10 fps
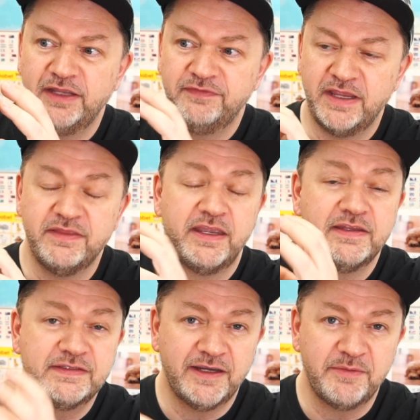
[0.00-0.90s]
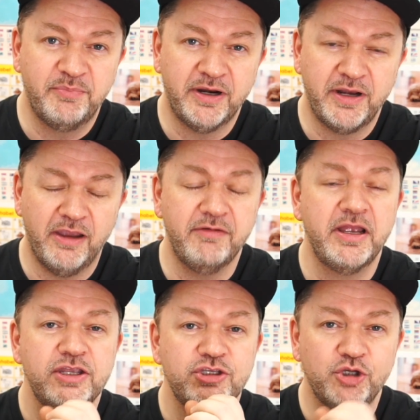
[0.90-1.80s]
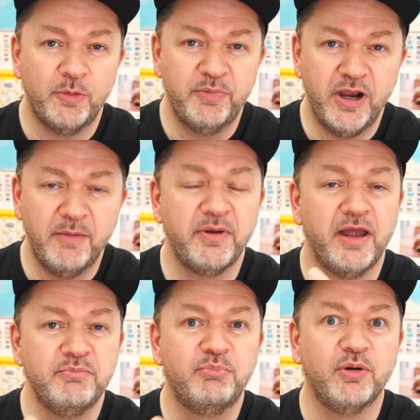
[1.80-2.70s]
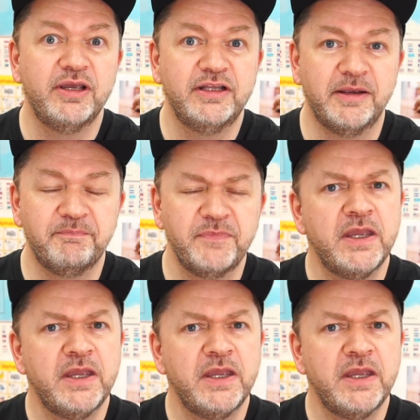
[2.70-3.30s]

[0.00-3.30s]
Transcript: take the inside part out, chop it up and boil it.